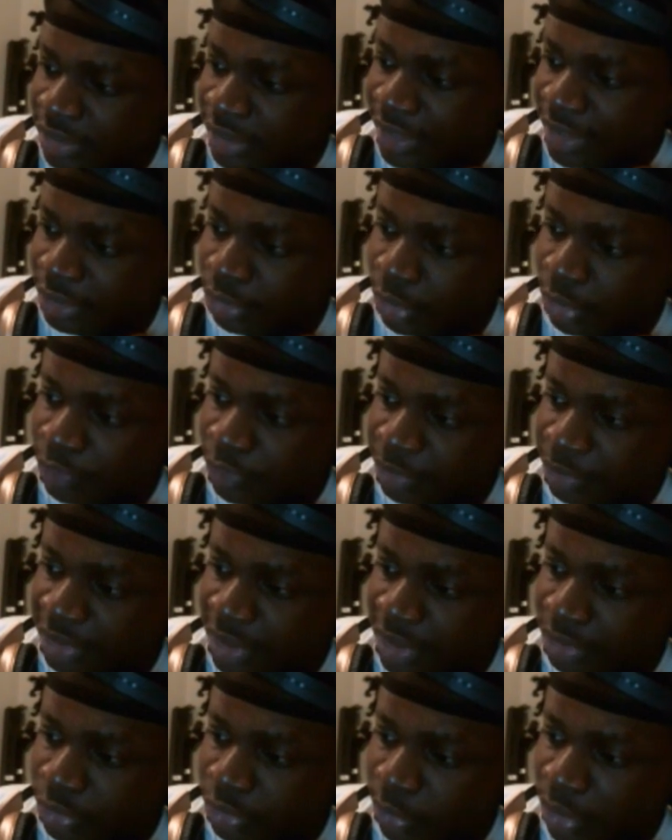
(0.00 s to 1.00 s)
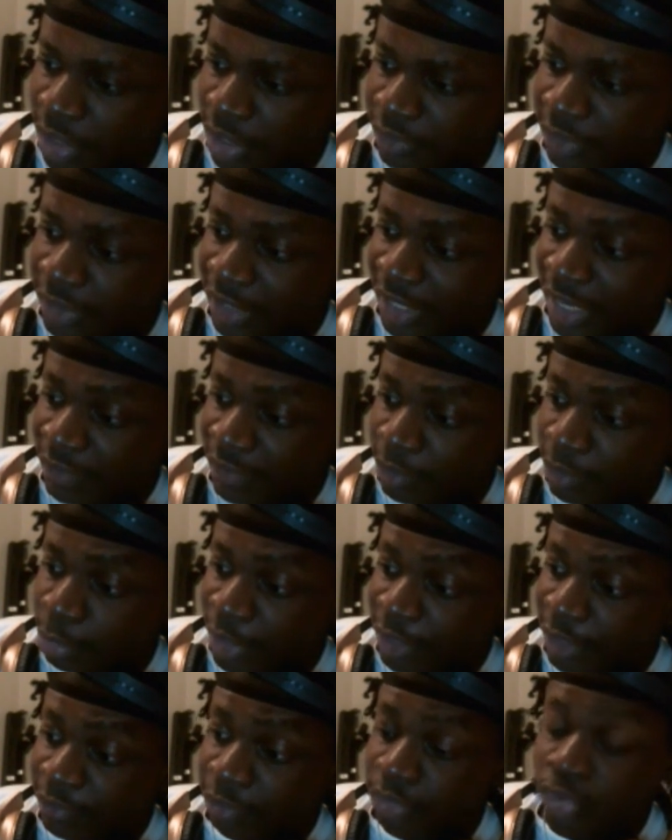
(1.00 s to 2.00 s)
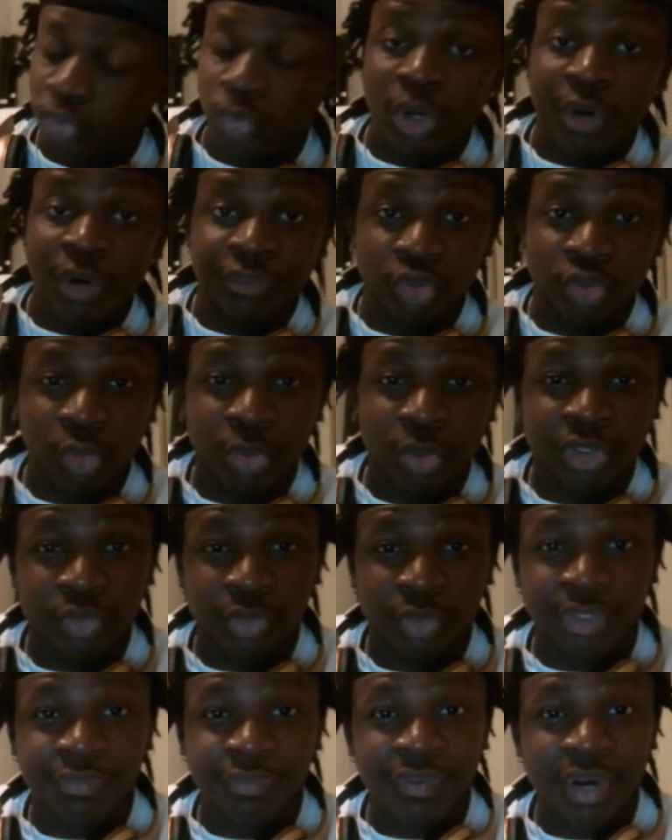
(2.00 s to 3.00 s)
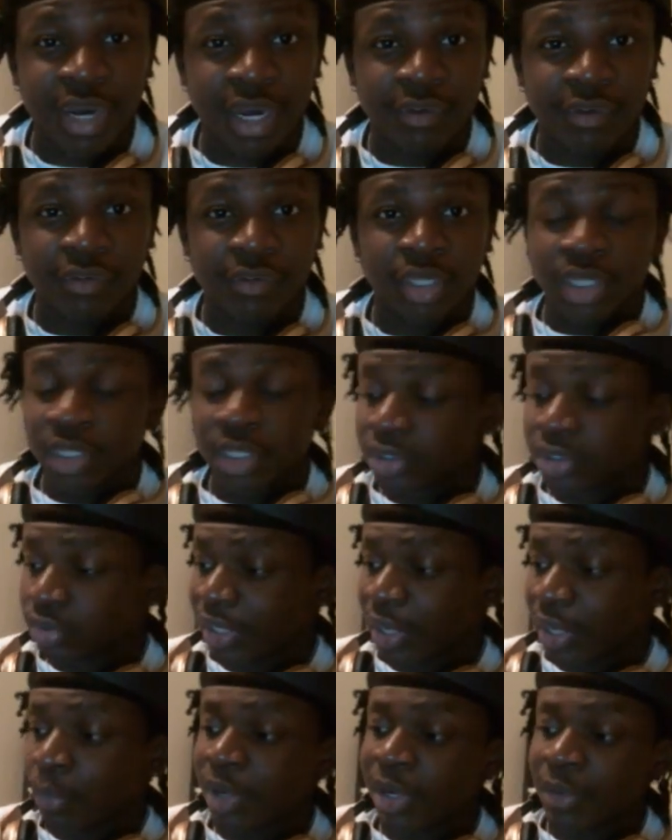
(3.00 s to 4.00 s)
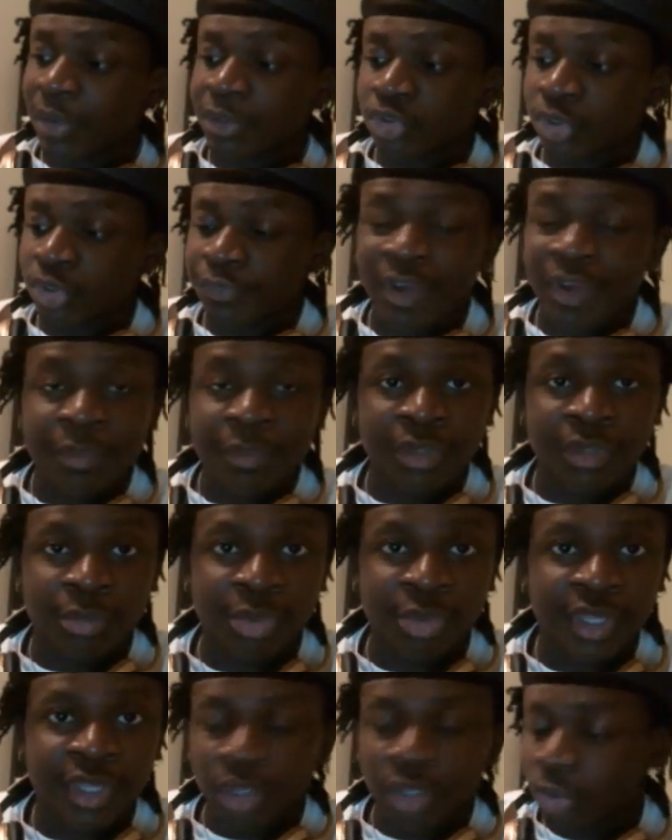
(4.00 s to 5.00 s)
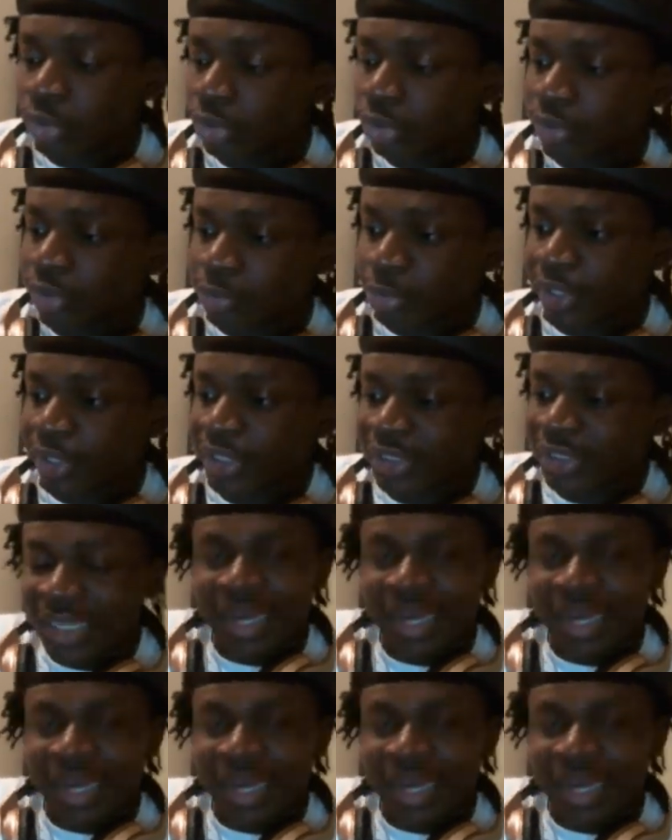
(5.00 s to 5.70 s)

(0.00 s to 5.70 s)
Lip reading: Then I tutor from 10 to 12. Then I have a break from 12 to 1:25. So that 1 hour 25 minute break, all those breaks,